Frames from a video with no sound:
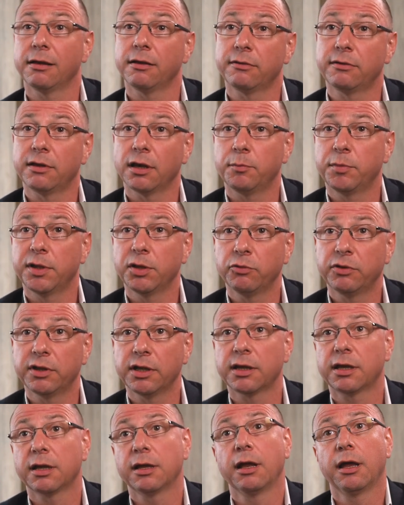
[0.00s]

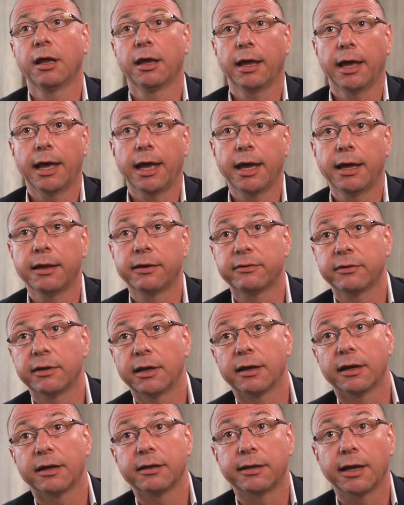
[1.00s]
therapeutic, and
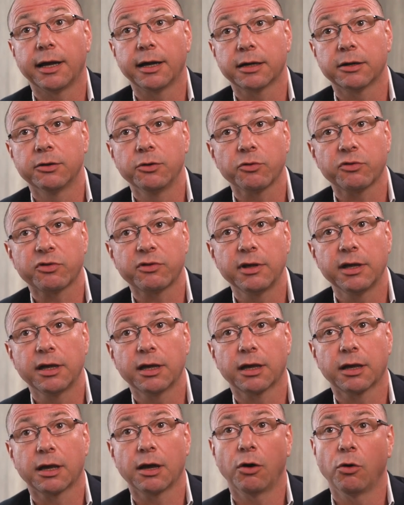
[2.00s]

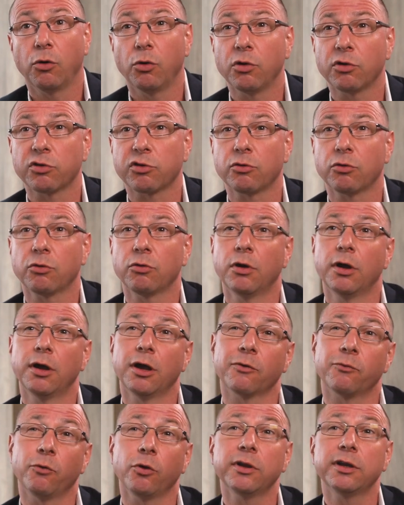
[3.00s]
diagnostic, also
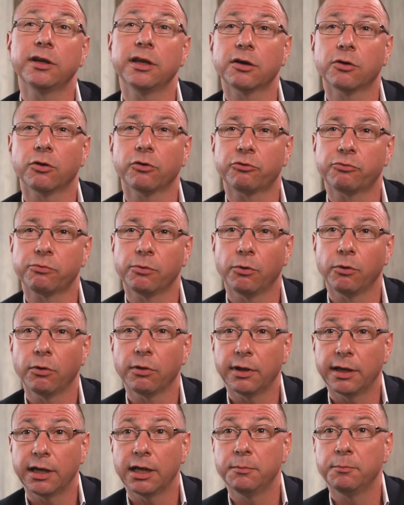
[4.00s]
quality
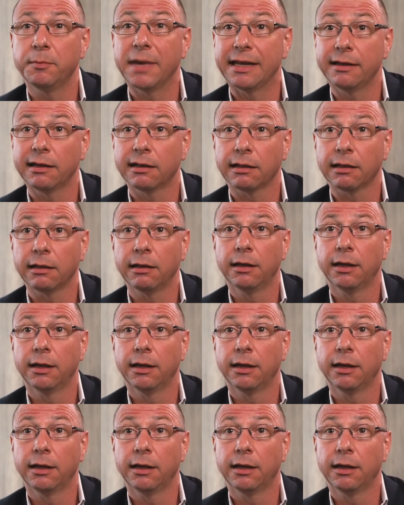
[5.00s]
control in medical